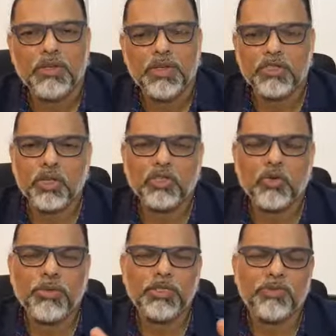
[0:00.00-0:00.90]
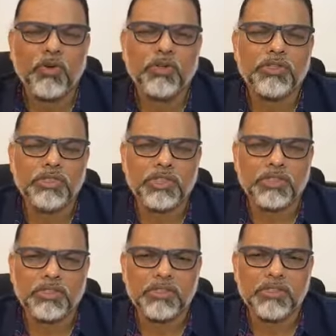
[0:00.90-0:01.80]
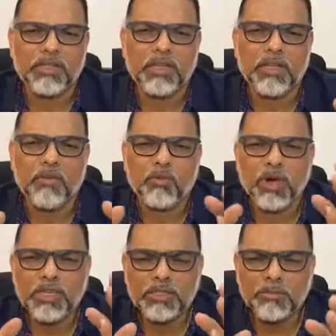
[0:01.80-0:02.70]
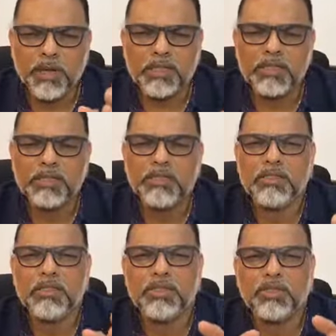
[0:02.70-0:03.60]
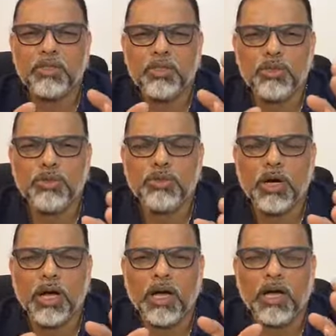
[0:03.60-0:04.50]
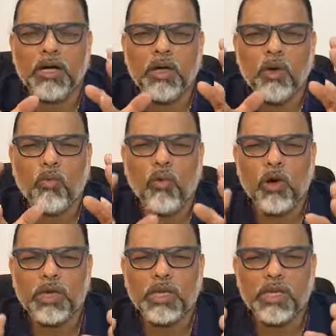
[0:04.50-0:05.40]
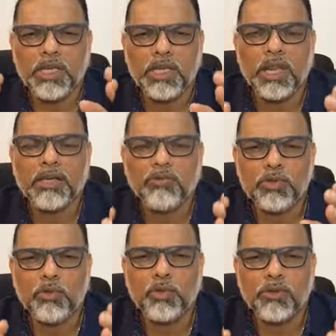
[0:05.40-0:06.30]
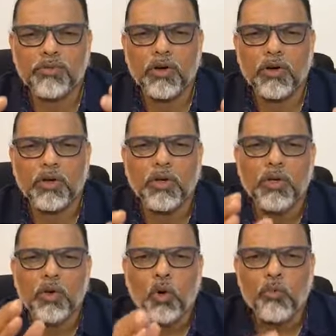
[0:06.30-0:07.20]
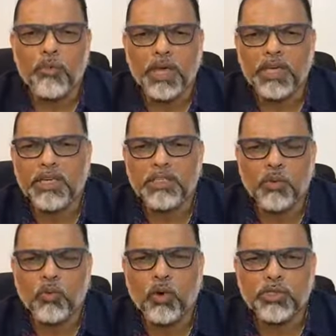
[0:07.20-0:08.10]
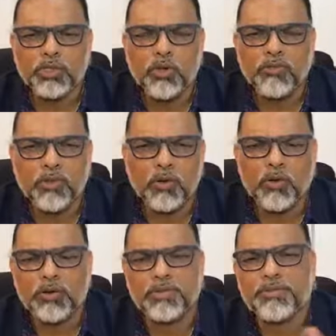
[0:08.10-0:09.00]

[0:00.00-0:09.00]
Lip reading: It's not so much of all these things. What is matter is you are walking in line with the Word of God, obeying the voice of the Lord.